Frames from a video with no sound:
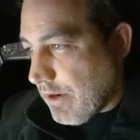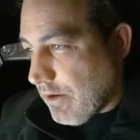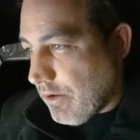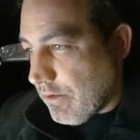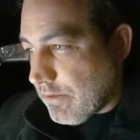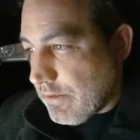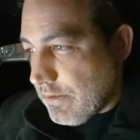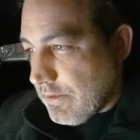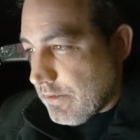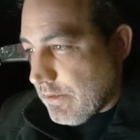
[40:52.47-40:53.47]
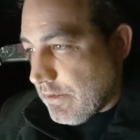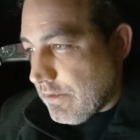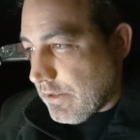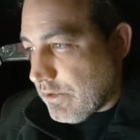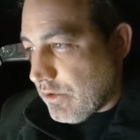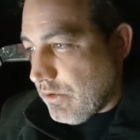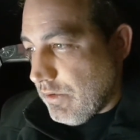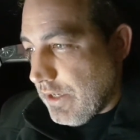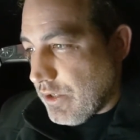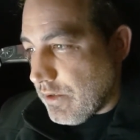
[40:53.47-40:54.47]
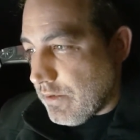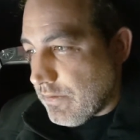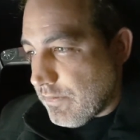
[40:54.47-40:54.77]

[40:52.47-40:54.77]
all. Let's just do the engine.